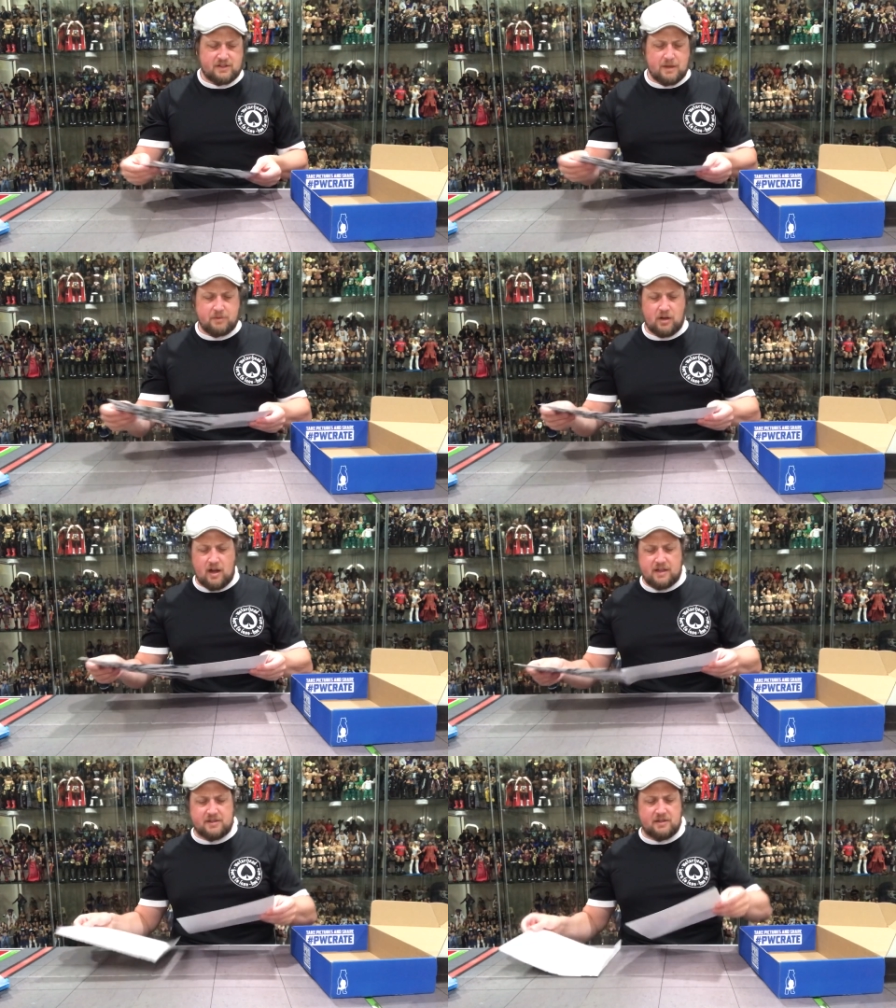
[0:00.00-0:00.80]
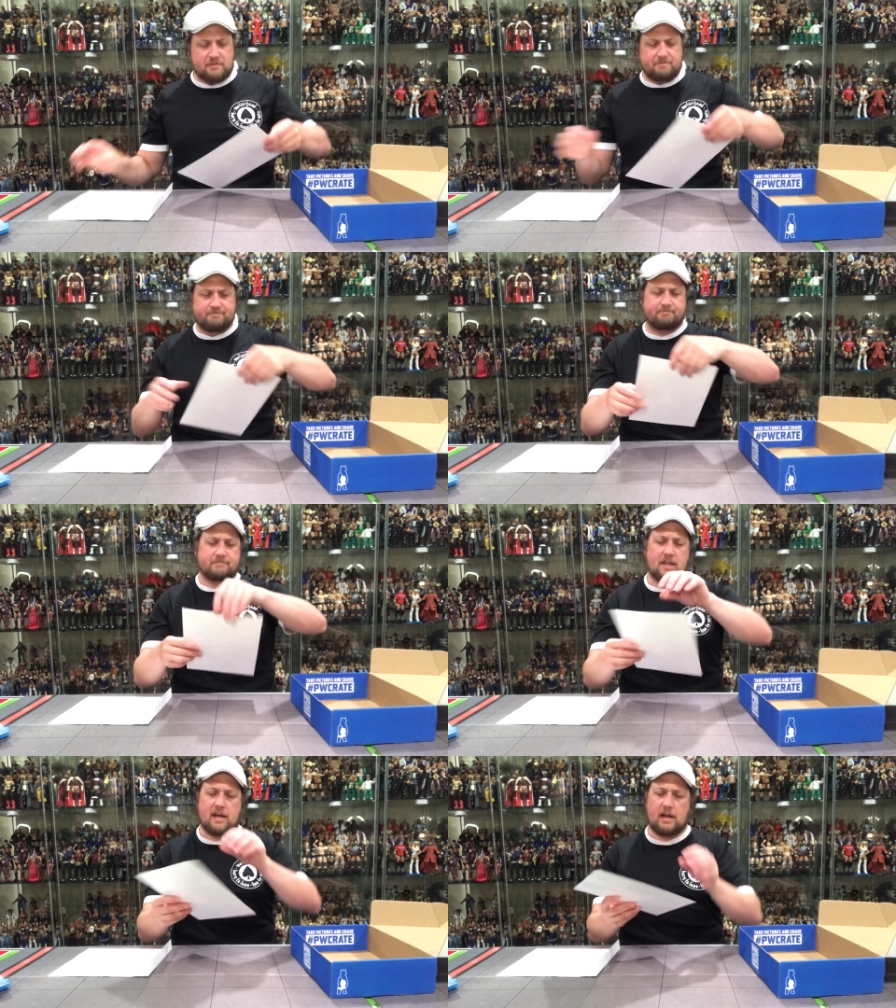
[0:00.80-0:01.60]
something awesome.
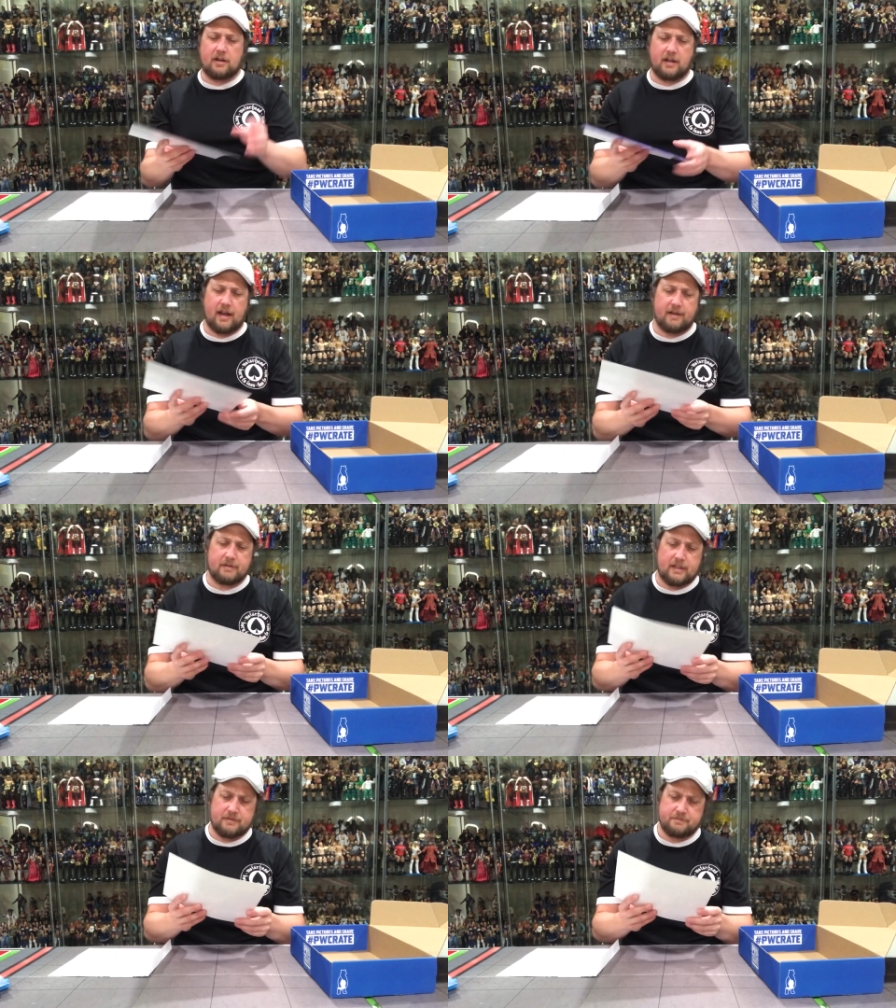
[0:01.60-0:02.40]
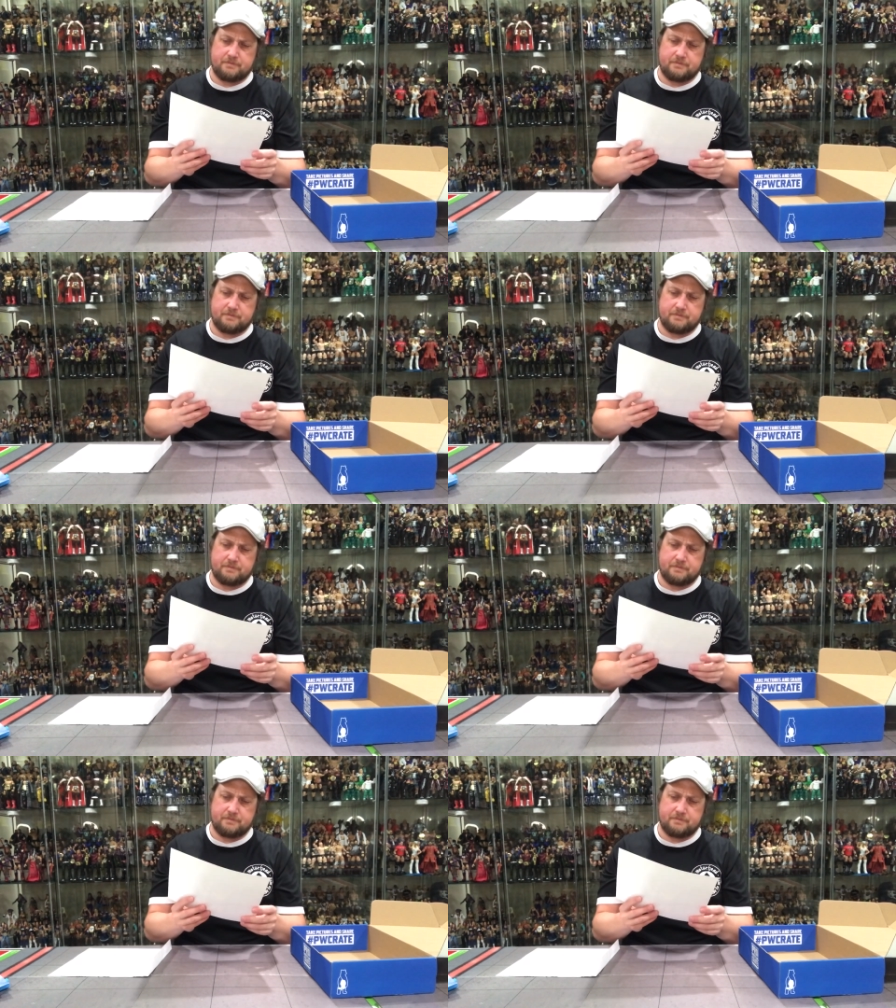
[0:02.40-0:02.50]
Oh, okay. Well,